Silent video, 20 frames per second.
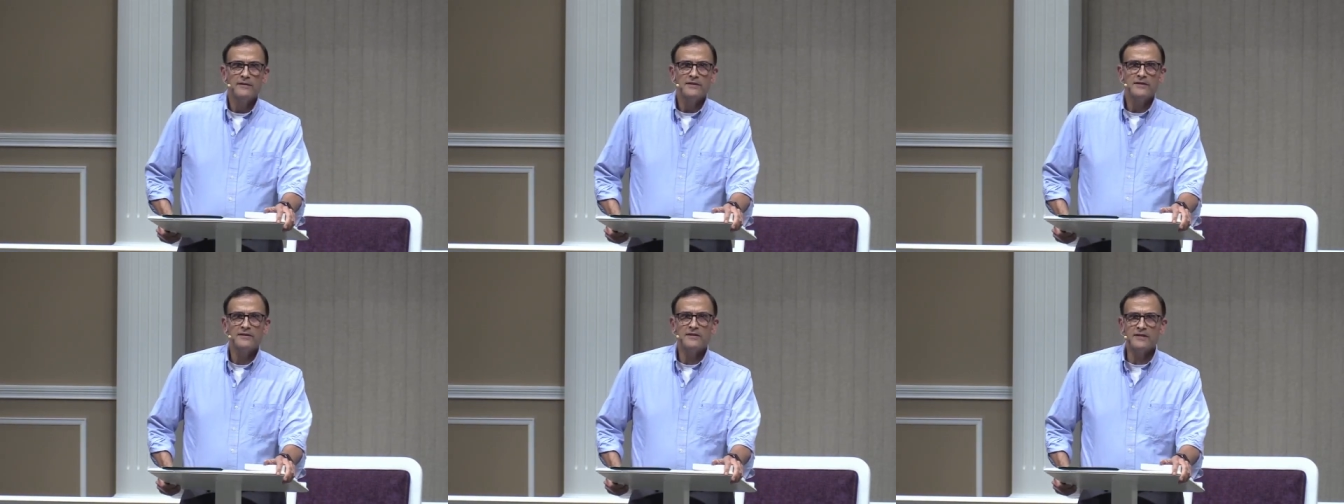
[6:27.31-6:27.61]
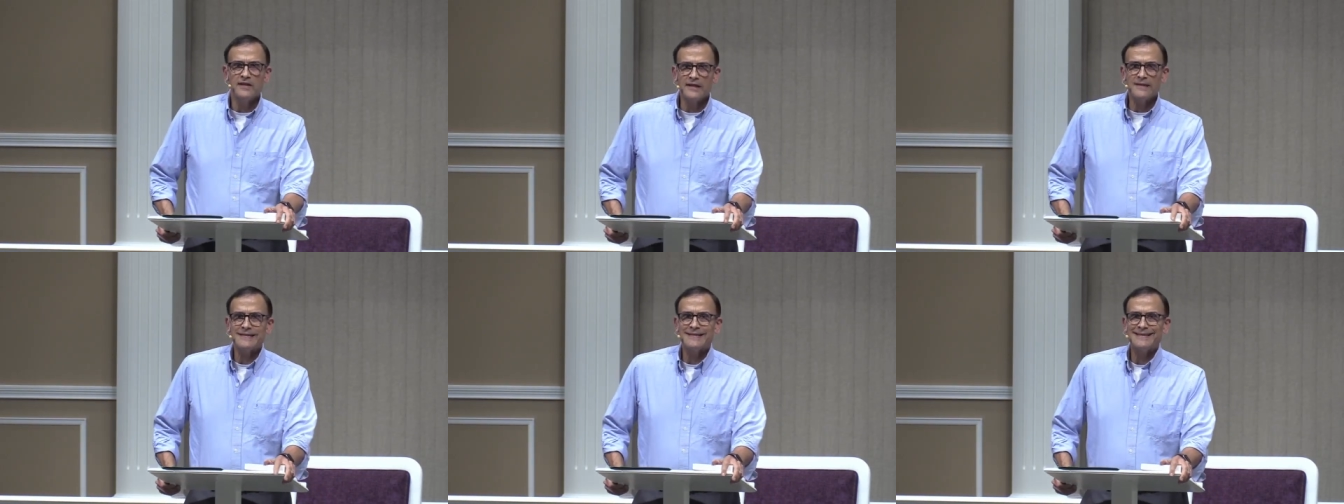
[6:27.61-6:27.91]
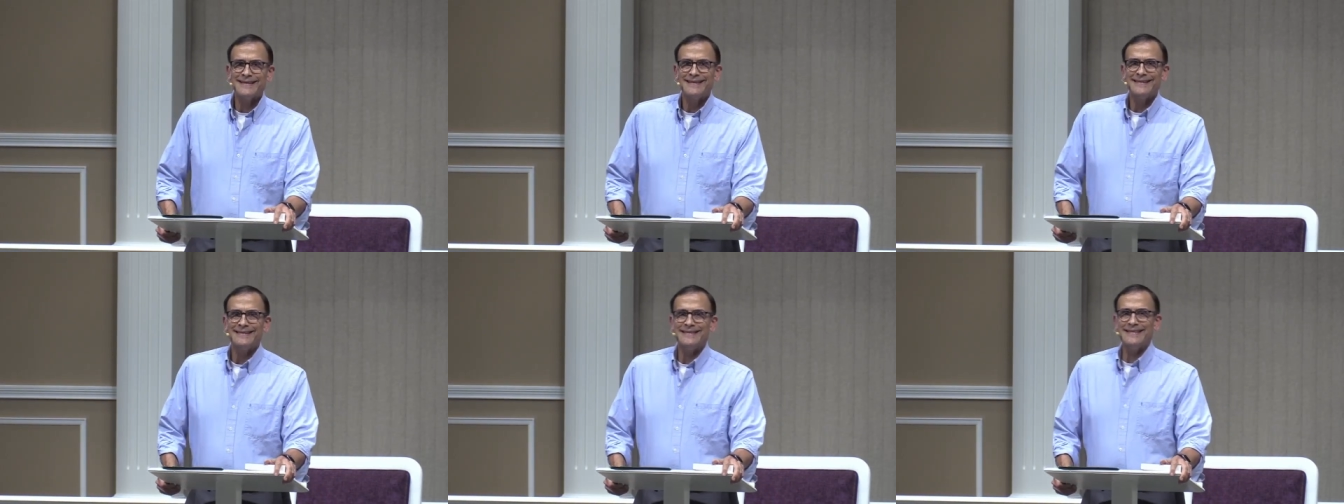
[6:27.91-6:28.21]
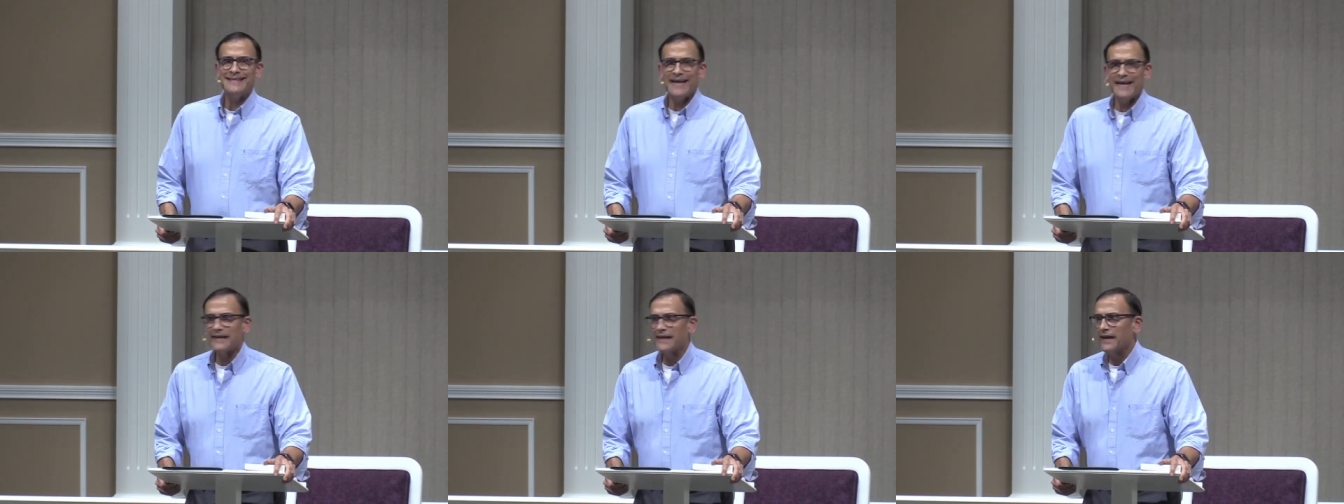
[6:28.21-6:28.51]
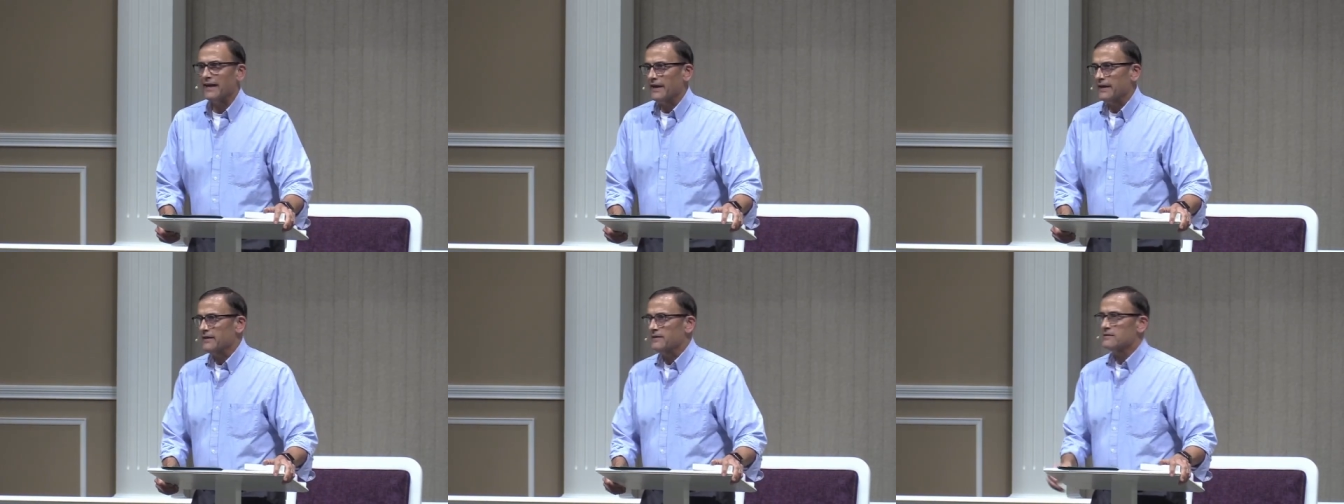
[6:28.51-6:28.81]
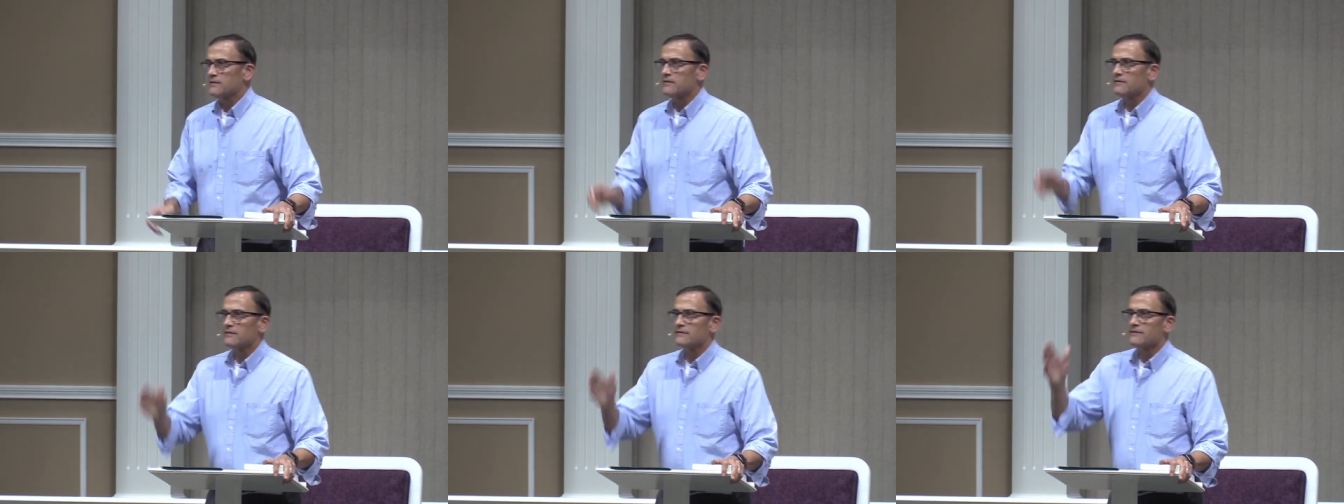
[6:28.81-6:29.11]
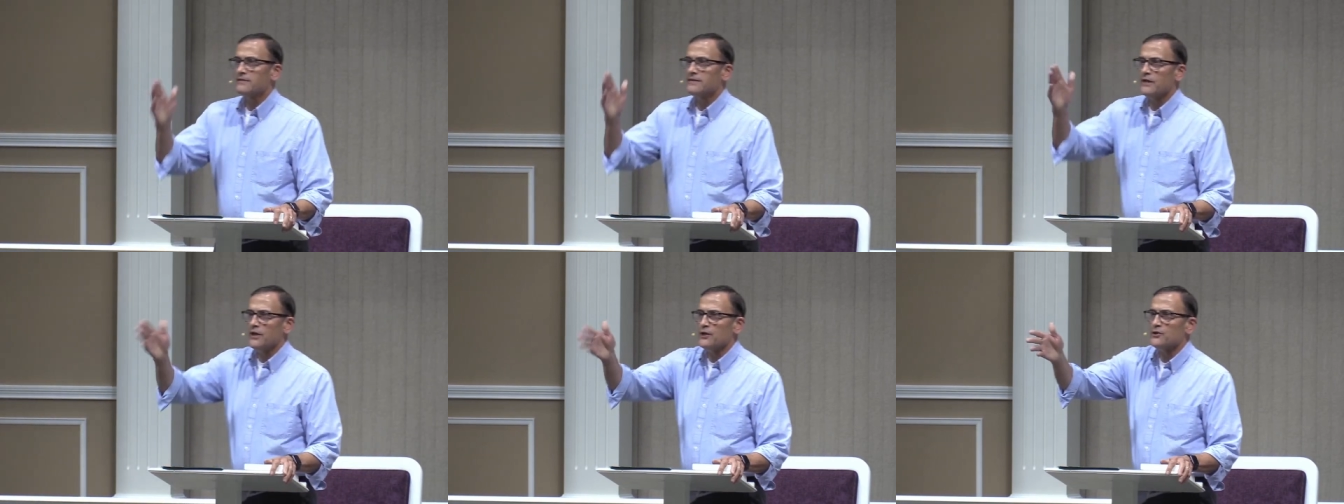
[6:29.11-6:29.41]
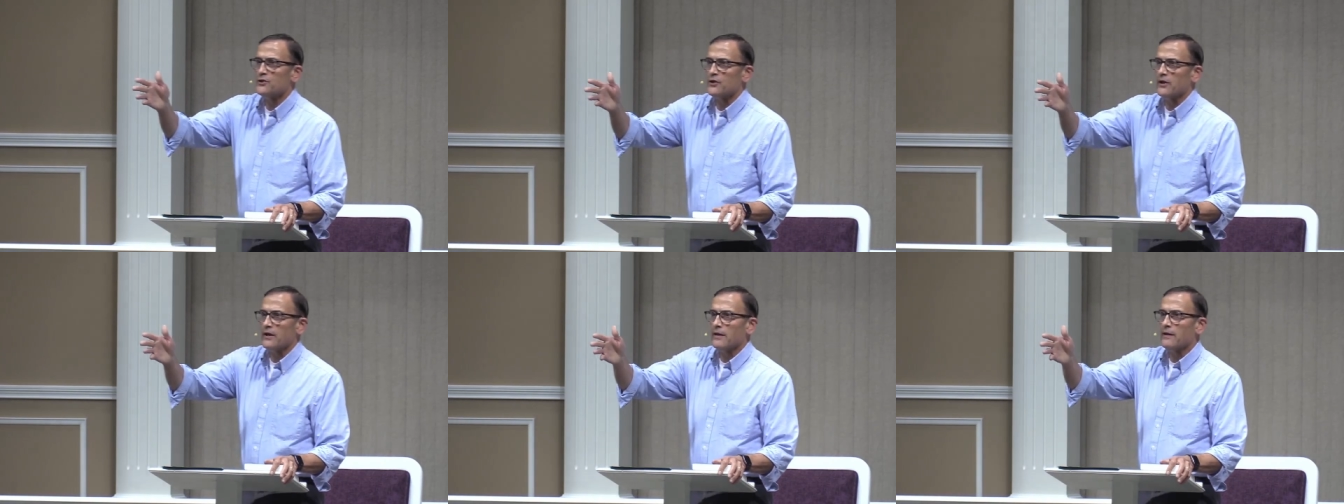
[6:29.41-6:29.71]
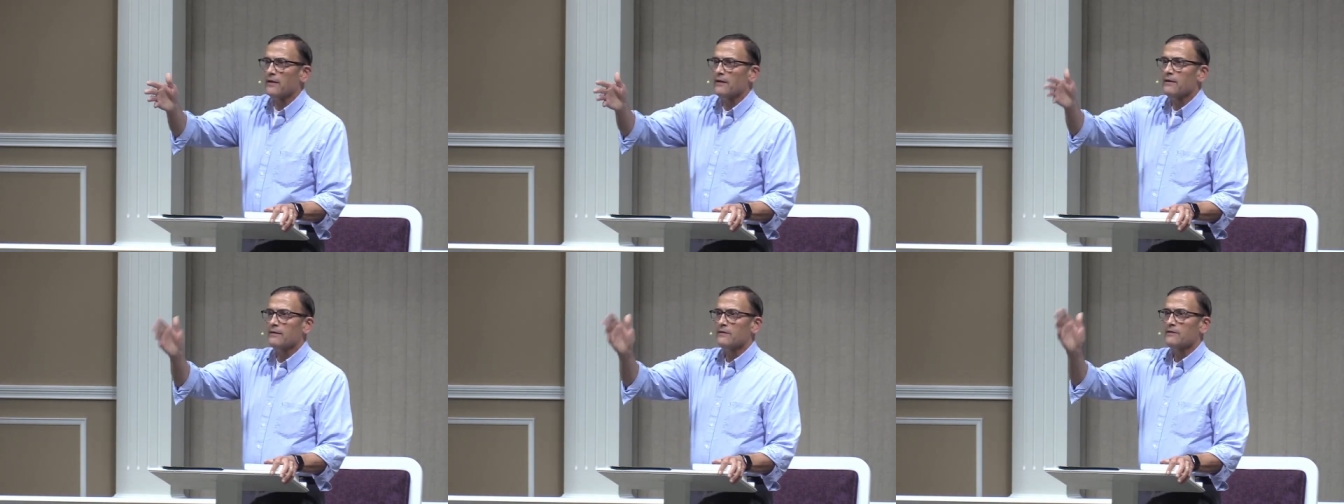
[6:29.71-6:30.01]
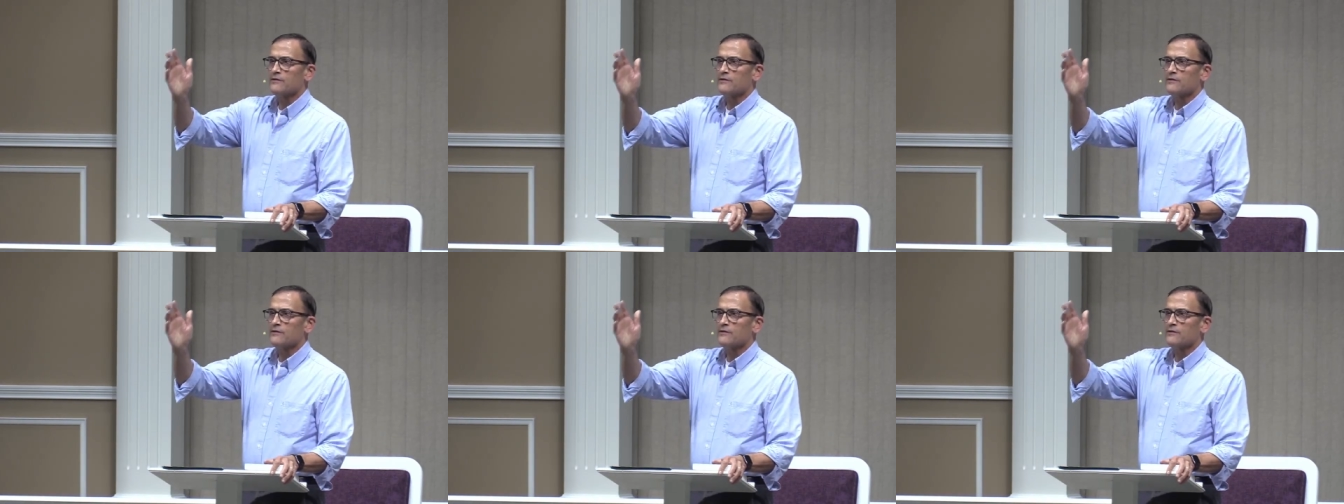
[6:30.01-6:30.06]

six decades, teaching